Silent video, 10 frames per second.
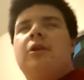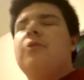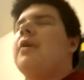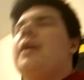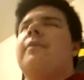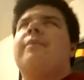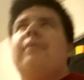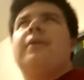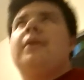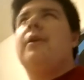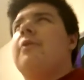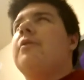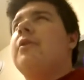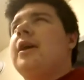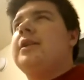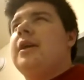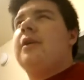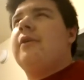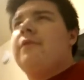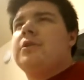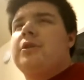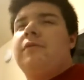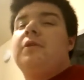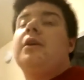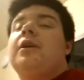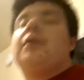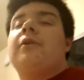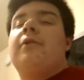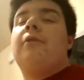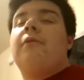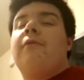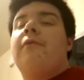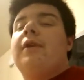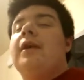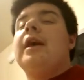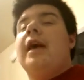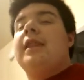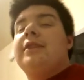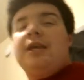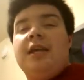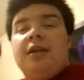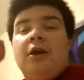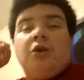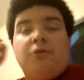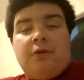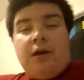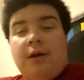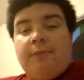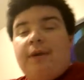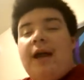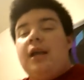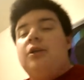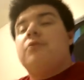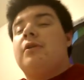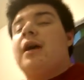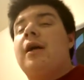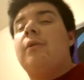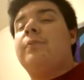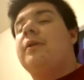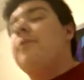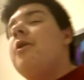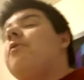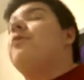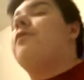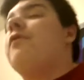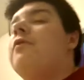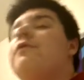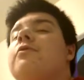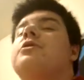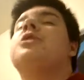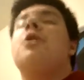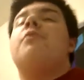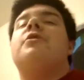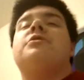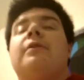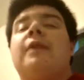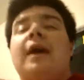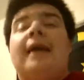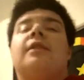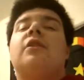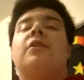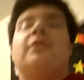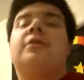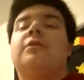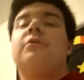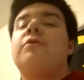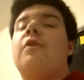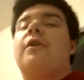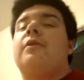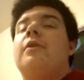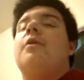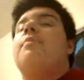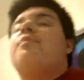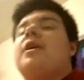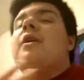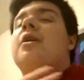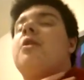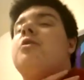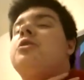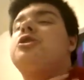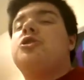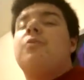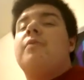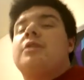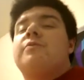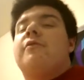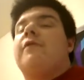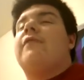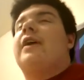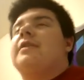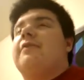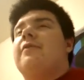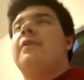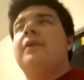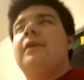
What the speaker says: You gotta take care of yourself. You need to get on your own feet. And then you can come back and you can help them with full force, which will, in the long run, be so much more effective.